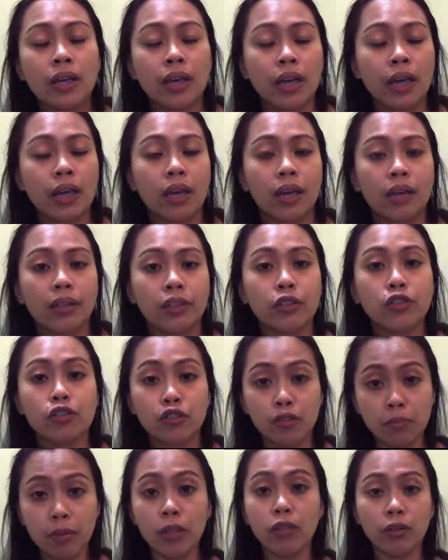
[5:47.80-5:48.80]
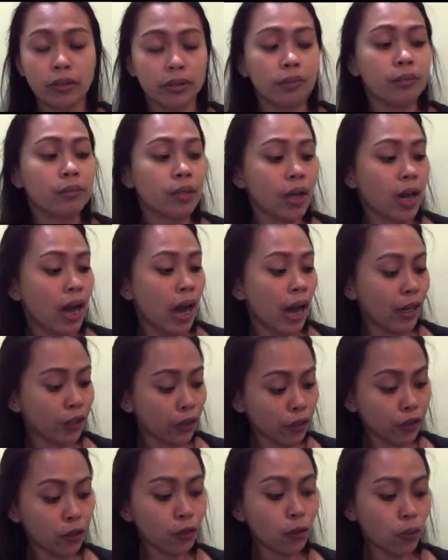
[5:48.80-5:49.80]
and you should be good.
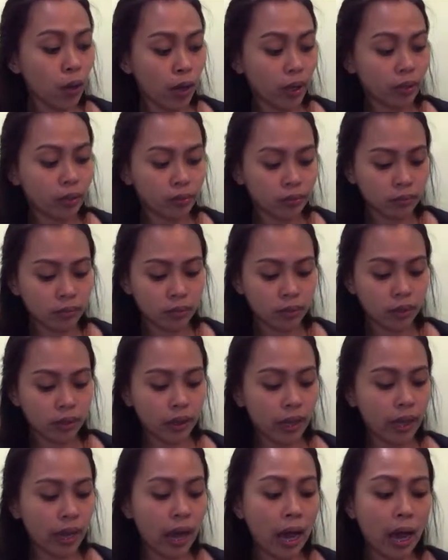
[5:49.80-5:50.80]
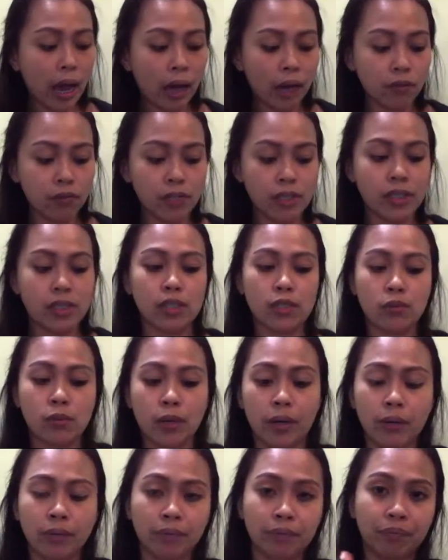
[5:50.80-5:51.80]
Another one that I have is this
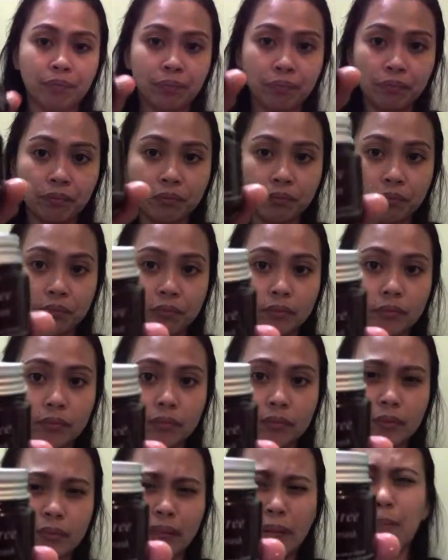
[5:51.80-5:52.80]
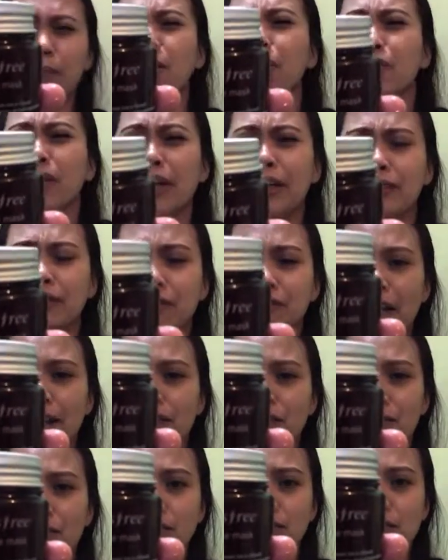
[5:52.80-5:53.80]
one. I'm a
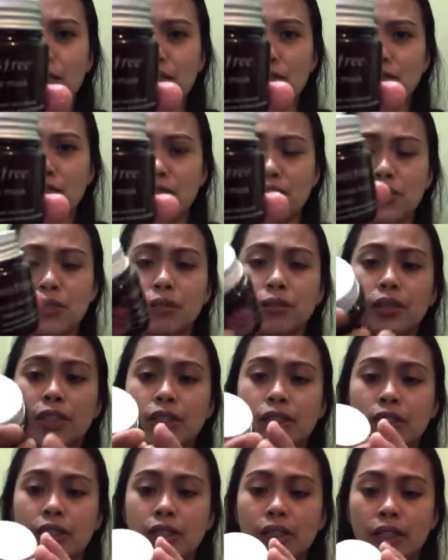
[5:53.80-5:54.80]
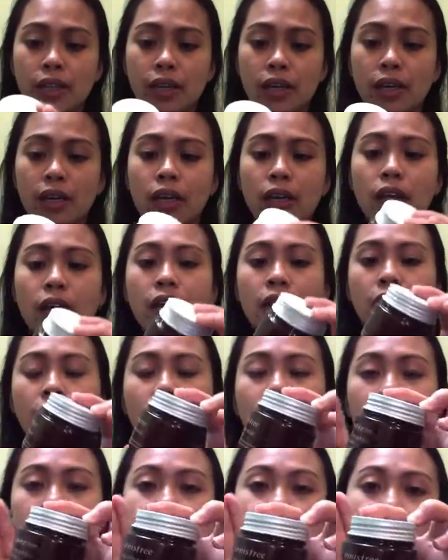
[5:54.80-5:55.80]
fan of Innisfree. So, this is a
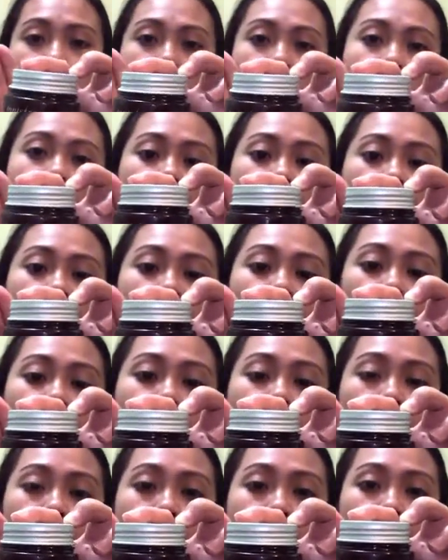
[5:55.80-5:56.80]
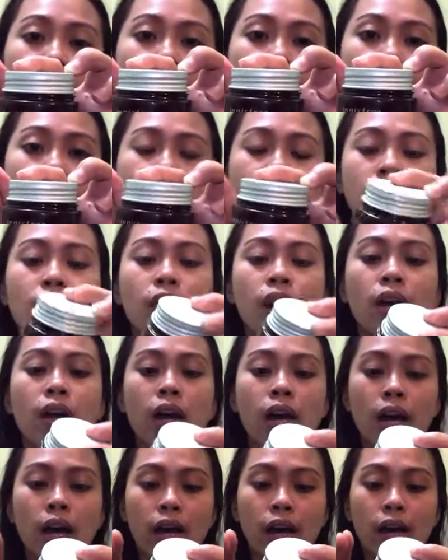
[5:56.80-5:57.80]
Innisfree Real Rose
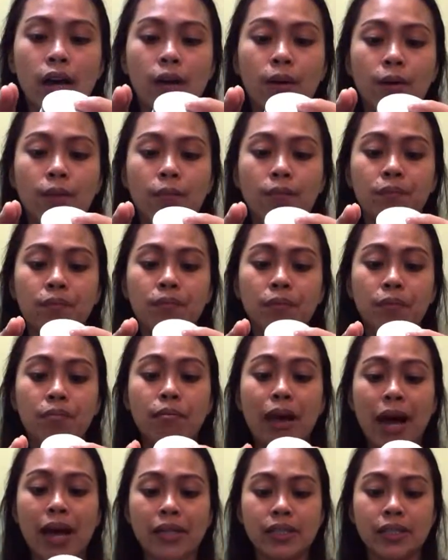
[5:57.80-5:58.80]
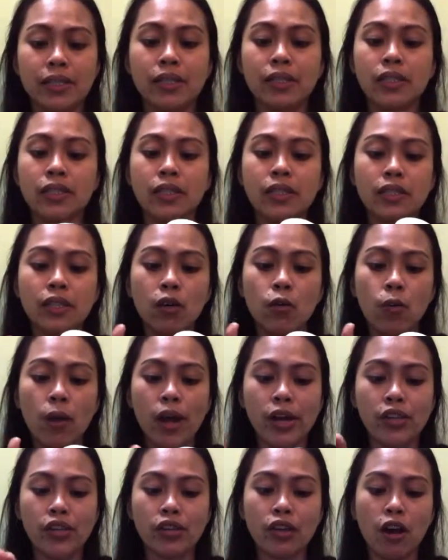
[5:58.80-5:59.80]
mask. This is a
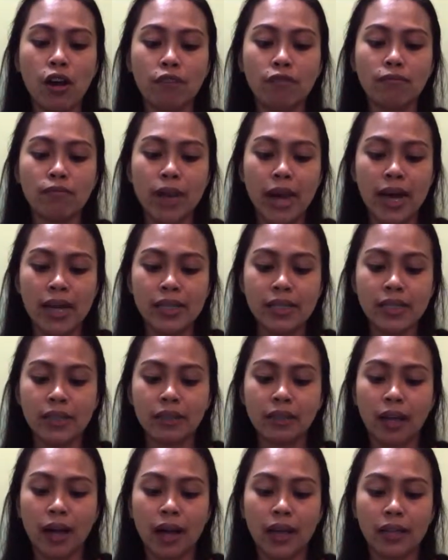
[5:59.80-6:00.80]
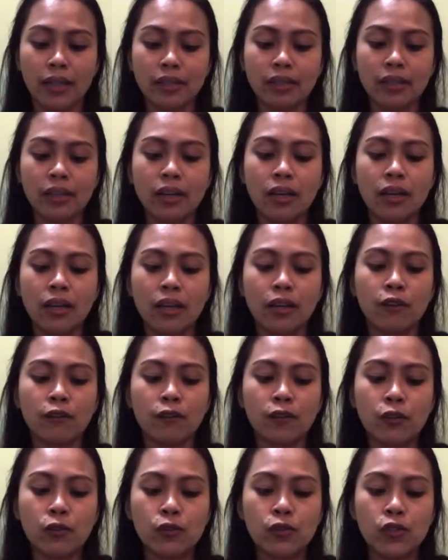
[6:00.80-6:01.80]
wash-off mask line
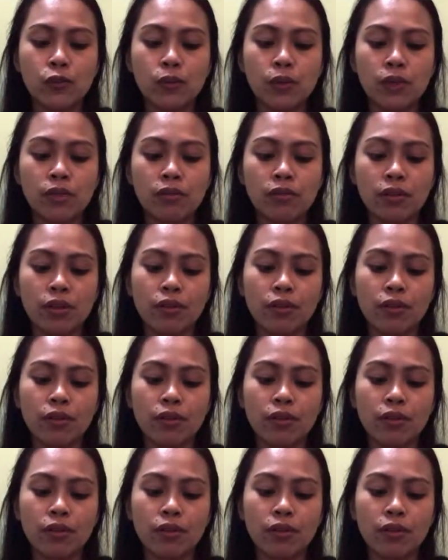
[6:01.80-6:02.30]
infused with